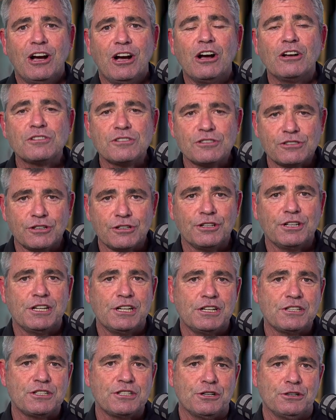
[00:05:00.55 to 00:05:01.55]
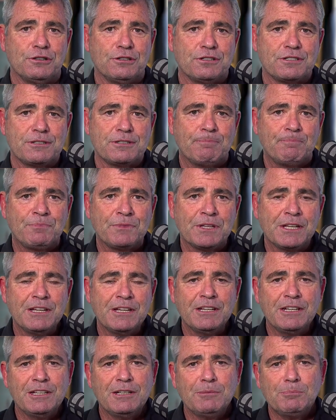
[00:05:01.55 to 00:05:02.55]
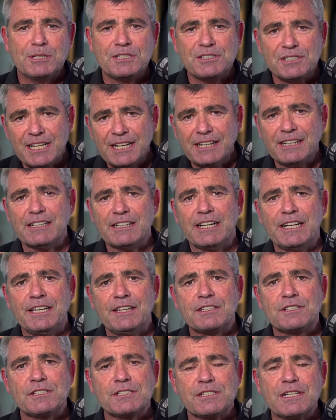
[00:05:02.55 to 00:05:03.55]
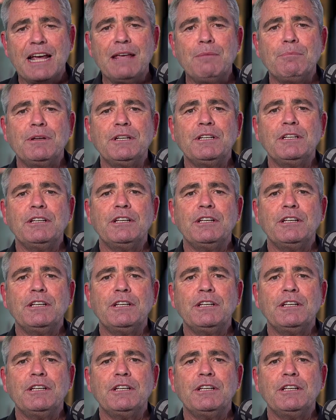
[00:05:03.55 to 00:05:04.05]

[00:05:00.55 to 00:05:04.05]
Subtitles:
on certain issues. But secondly, the statement